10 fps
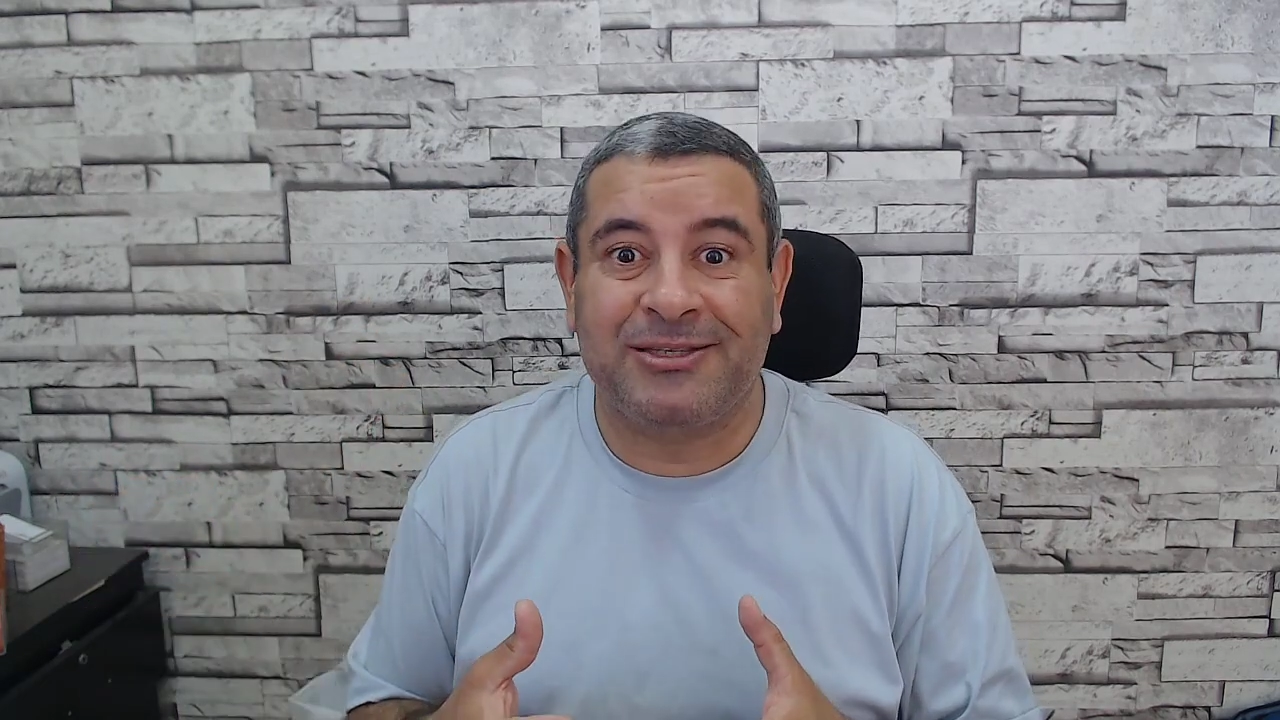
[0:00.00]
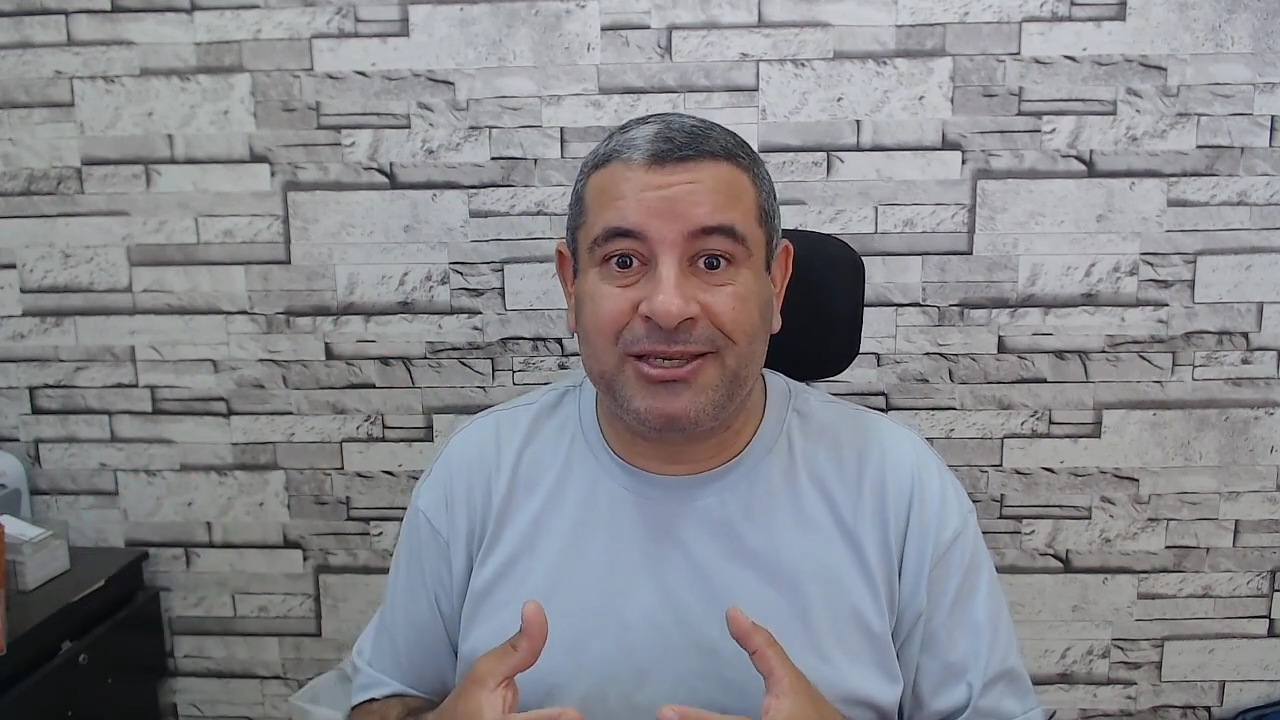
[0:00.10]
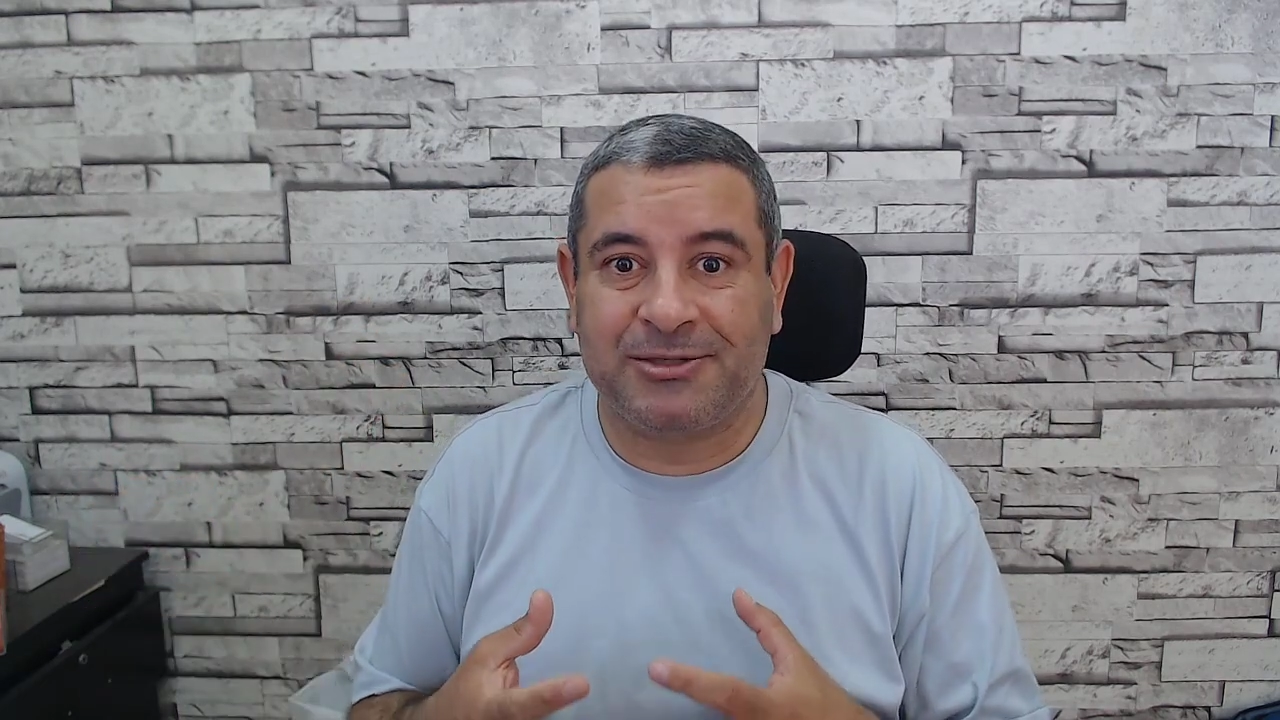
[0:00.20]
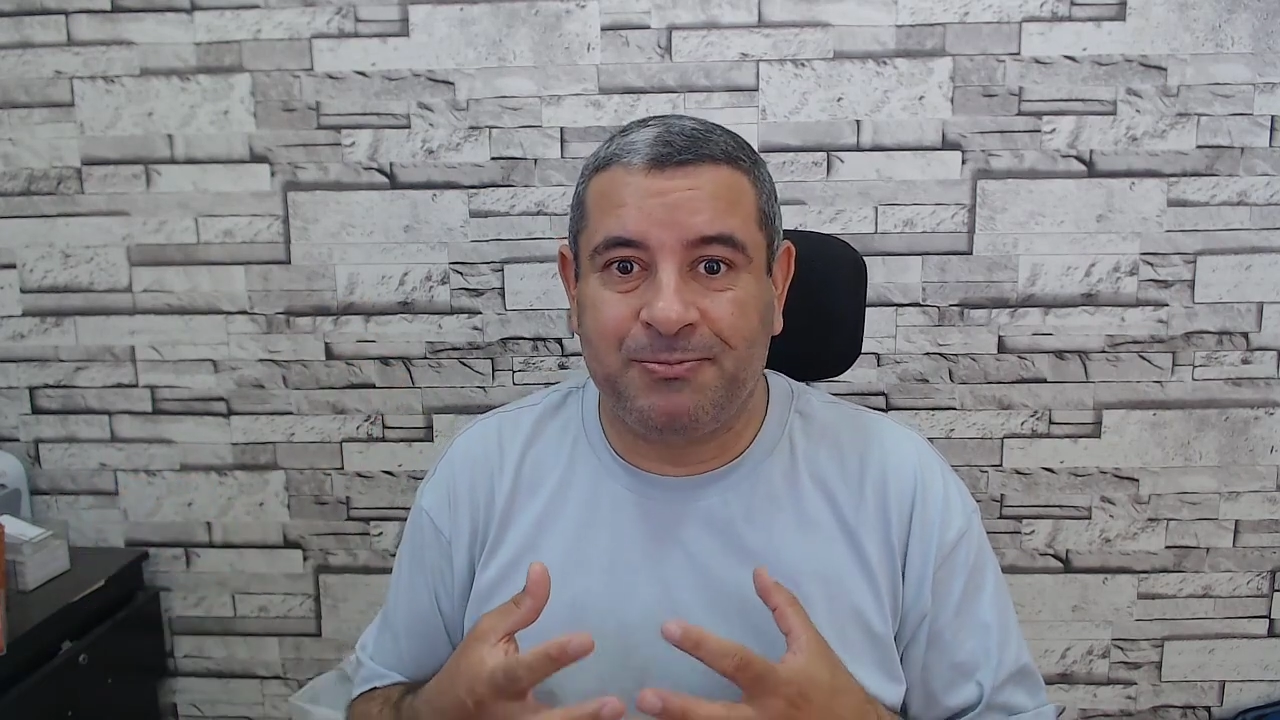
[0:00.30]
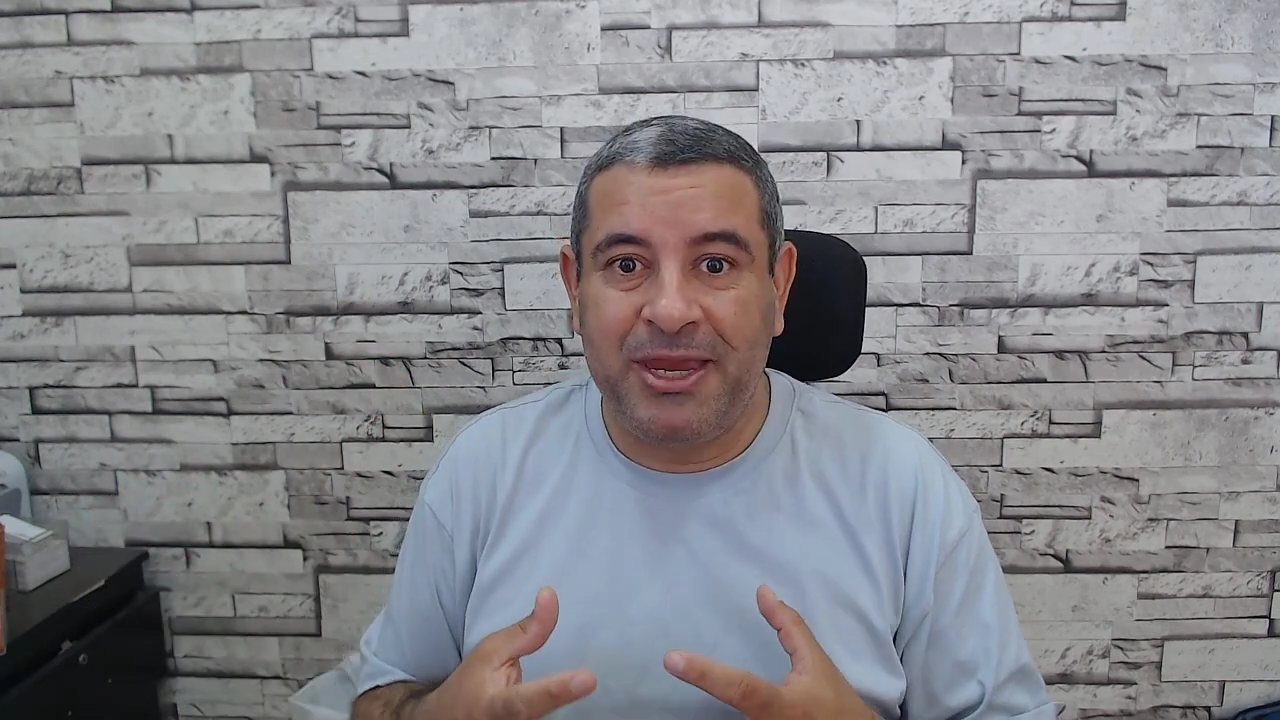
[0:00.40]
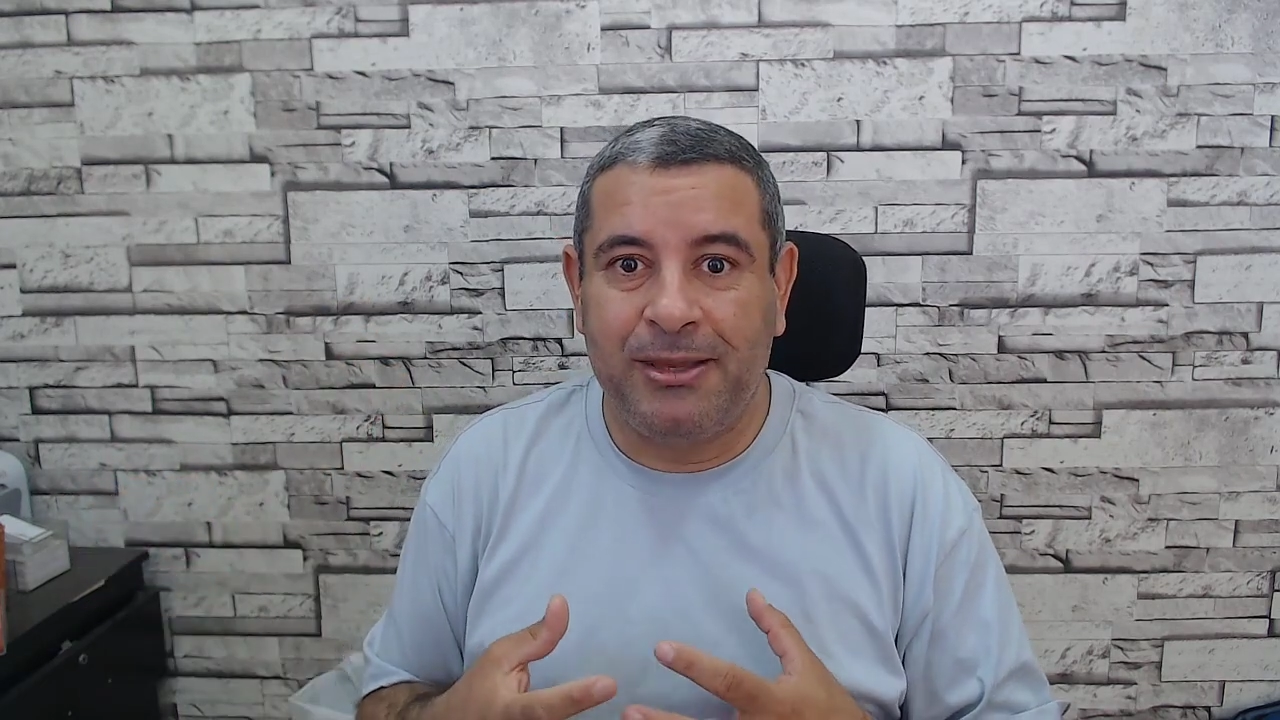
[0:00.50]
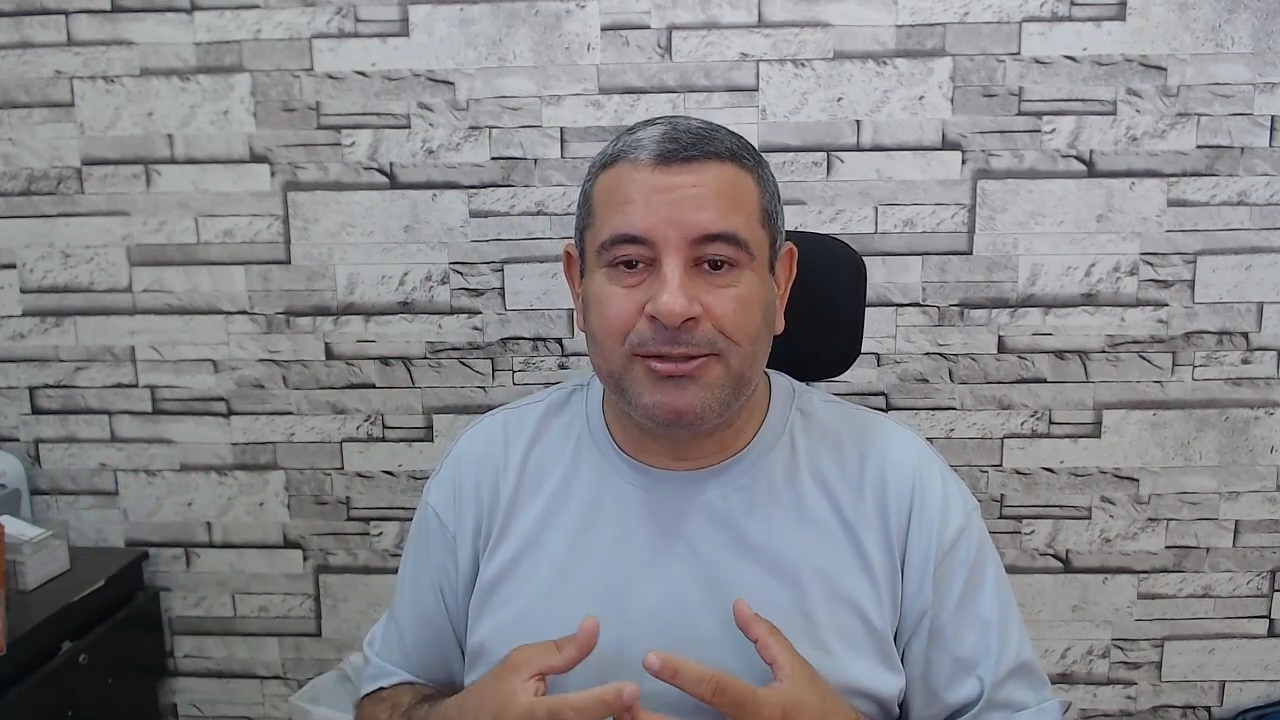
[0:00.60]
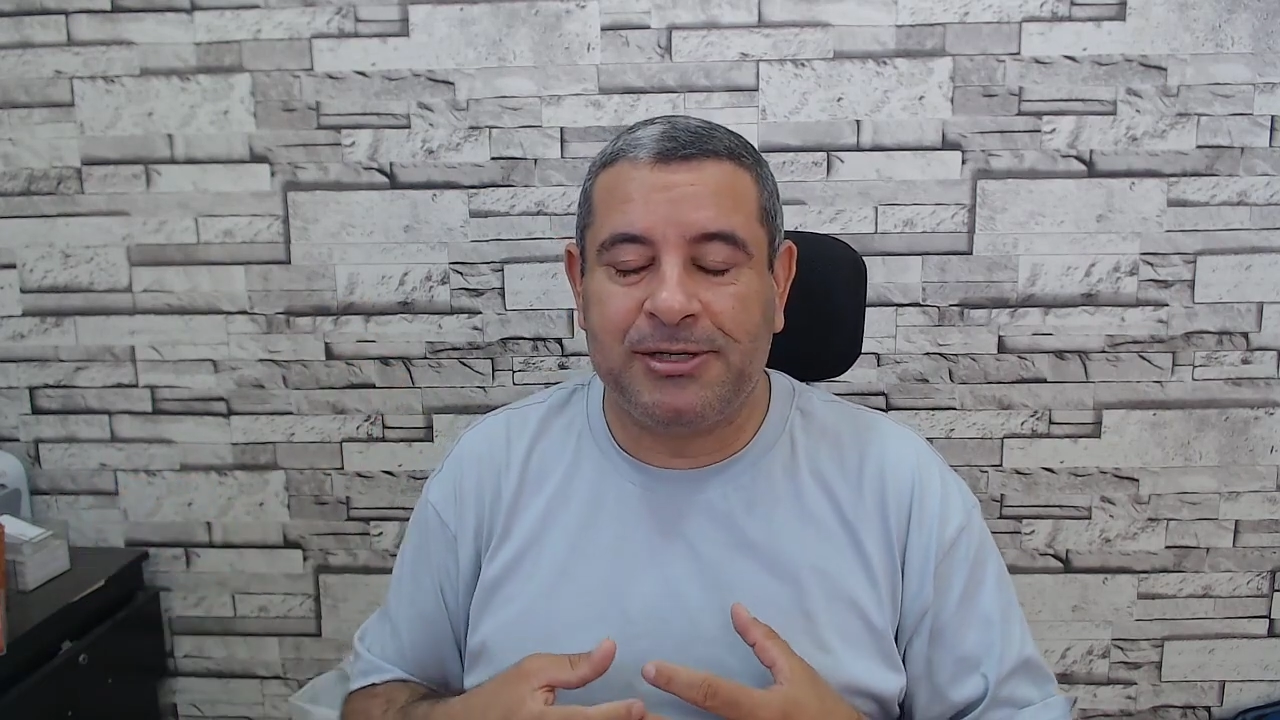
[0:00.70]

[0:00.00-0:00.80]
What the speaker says: this mean?